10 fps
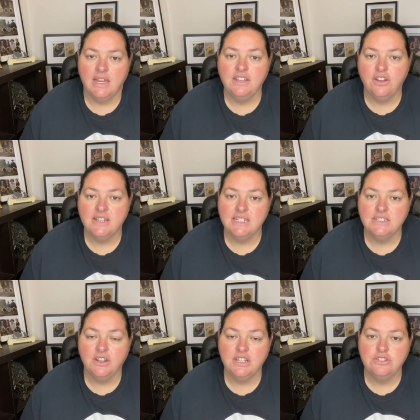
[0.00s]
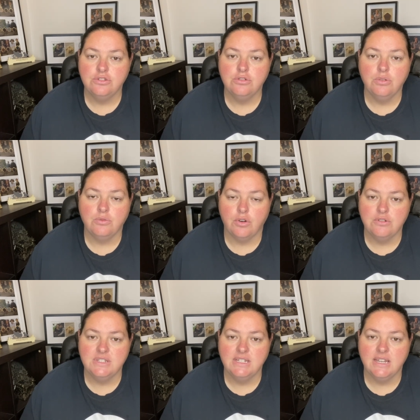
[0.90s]
In 1992,
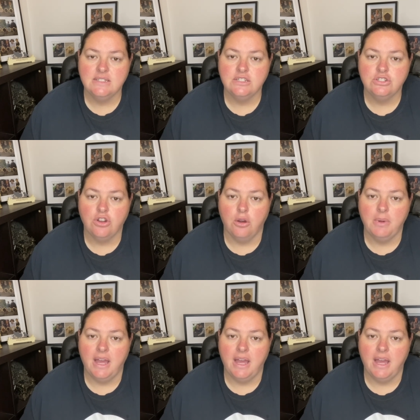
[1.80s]
Rosie gets a job